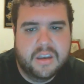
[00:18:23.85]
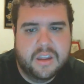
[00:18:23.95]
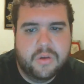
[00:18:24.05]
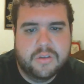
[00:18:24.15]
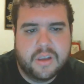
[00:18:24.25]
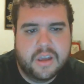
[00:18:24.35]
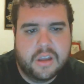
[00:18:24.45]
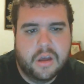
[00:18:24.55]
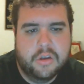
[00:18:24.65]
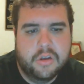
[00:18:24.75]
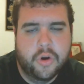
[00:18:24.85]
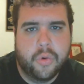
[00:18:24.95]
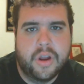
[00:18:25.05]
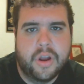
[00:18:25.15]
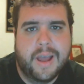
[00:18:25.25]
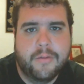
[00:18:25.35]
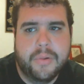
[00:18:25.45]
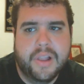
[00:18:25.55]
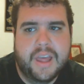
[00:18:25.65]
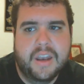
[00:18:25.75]
He was like, don't worry, I have a
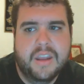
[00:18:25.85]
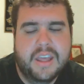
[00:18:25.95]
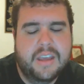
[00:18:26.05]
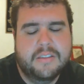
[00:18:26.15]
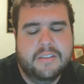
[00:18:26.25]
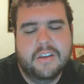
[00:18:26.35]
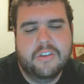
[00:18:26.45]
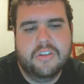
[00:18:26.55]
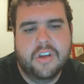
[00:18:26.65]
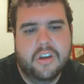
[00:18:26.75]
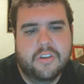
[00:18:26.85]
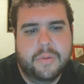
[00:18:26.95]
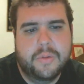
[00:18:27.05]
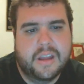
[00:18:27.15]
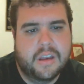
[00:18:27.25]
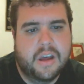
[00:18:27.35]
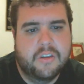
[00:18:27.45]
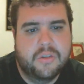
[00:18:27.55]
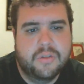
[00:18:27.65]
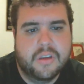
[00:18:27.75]
plan. He easily could have just been like, nah,
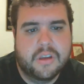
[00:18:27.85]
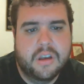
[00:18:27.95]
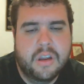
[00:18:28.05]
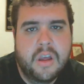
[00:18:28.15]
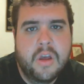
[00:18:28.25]
she was good.